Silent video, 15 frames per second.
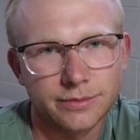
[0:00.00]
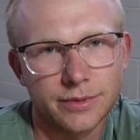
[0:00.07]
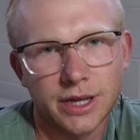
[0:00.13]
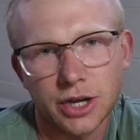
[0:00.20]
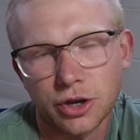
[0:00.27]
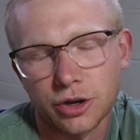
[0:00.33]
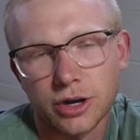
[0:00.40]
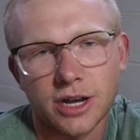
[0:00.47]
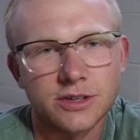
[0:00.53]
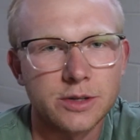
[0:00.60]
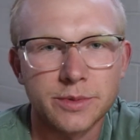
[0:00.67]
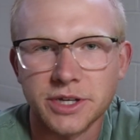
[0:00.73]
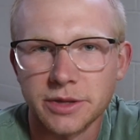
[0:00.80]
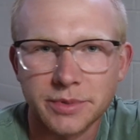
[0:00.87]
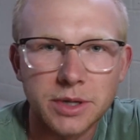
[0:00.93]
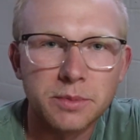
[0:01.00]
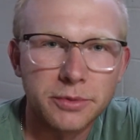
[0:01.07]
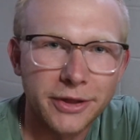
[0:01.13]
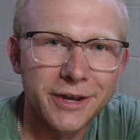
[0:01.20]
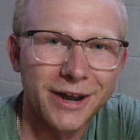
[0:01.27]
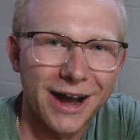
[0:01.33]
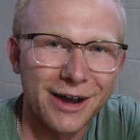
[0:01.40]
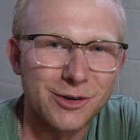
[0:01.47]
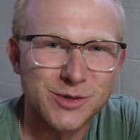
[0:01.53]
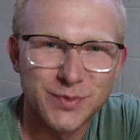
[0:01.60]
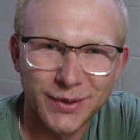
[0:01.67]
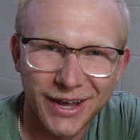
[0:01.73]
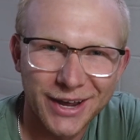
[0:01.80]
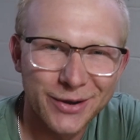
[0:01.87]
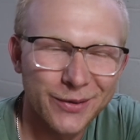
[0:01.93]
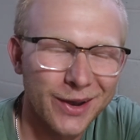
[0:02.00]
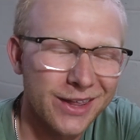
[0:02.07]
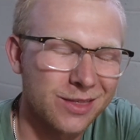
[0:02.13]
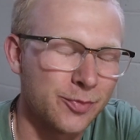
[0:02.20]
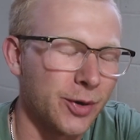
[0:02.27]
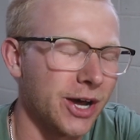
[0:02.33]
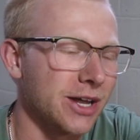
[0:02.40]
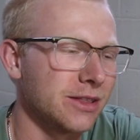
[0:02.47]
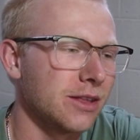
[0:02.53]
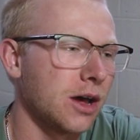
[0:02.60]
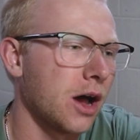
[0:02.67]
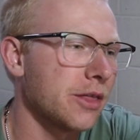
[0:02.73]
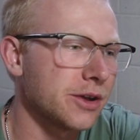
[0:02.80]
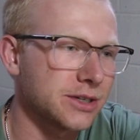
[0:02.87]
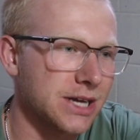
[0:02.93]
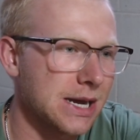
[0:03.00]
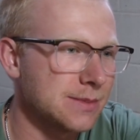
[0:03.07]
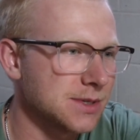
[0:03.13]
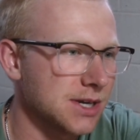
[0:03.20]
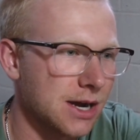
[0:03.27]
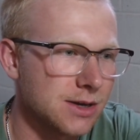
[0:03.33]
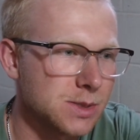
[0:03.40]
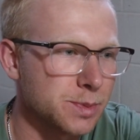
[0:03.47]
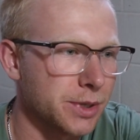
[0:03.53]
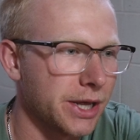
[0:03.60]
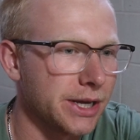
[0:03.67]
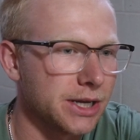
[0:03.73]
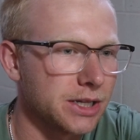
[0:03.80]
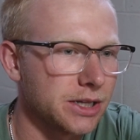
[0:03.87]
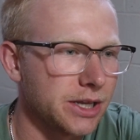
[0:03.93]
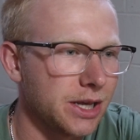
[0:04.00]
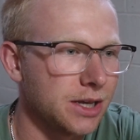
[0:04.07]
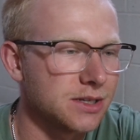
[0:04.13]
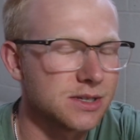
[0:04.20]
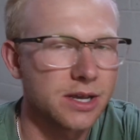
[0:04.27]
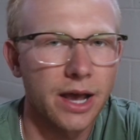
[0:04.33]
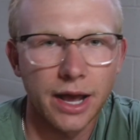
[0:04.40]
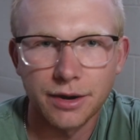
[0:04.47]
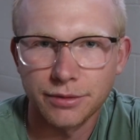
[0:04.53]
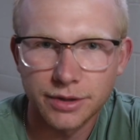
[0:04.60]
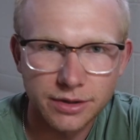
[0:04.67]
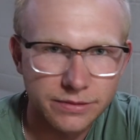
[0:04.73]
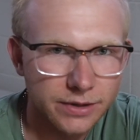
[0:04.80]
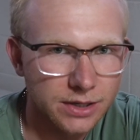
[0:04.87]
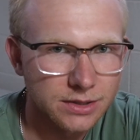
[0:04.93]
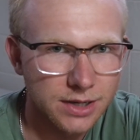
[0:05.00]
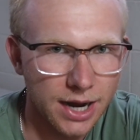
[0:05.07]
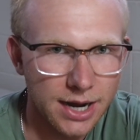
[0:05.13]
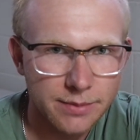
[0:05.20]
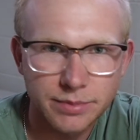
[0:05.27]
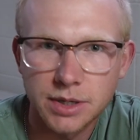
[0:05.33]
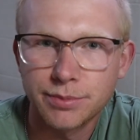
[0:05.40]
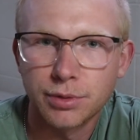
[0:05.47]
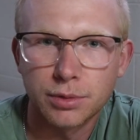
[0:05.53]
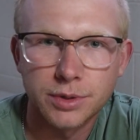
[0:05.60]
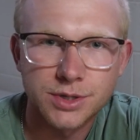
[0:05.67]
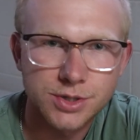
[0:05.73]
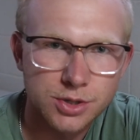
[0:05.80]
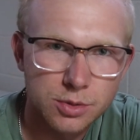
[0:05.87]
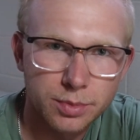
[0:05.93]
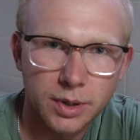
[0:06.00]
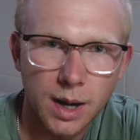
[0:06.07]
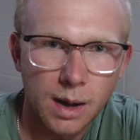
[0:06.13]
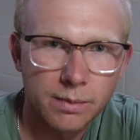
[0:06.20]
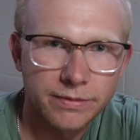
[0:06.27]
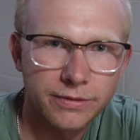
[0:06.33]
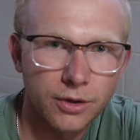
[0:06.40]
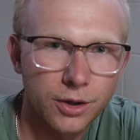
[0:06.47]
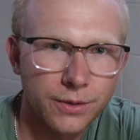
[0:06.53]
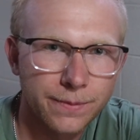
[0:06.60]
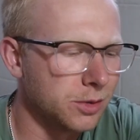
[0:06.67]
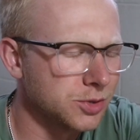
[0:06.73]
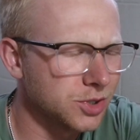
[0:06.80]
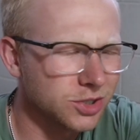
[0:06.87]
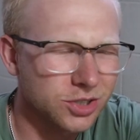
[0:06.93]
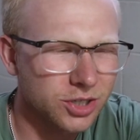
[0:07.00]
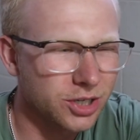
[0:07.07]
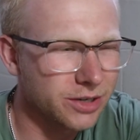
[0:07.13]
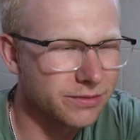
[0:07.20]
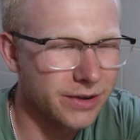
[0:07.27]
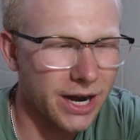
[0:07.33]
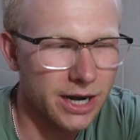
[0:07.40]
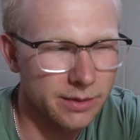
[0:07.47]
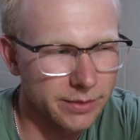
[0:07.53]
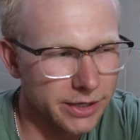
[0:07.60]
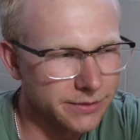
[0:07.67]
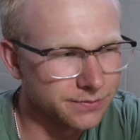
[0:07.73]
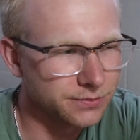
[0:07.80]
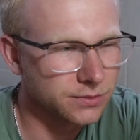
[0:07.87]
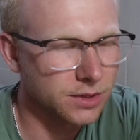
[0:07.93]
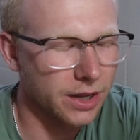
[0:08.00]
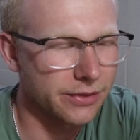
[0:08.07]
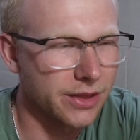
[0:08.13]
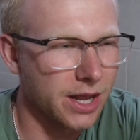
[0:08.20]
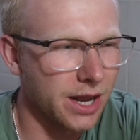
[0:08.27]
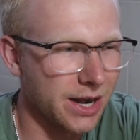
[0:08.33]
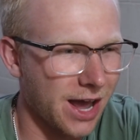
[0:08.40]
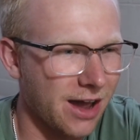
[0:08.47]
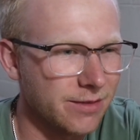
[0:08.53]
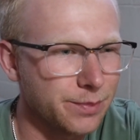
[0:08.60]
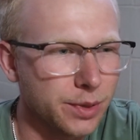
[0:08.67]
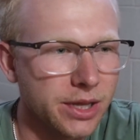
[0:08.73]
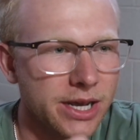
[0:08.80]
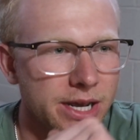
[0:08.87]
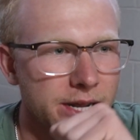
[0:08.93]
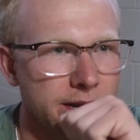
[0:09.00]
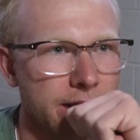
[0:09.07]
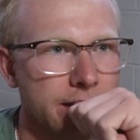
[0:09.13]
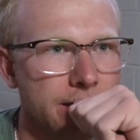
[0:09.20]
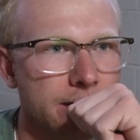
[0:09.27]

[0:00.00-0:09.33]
it could also be the people I was playing with, but other times that I was playing in leagues, had a really fun time. People were super helpful. It was just a good environment. And then I played